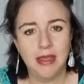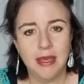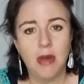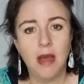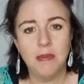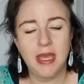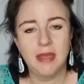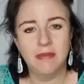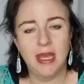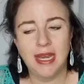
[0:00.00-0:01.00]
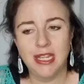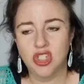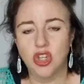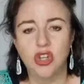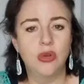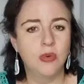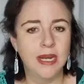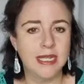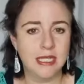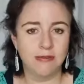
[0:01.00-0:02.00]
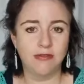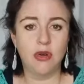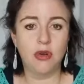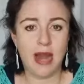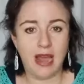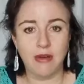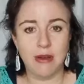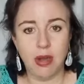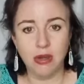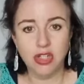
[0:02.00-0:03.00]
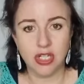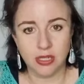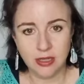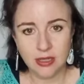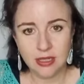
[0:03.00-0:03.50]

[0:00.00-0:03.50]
There might be an external reason for our emotion,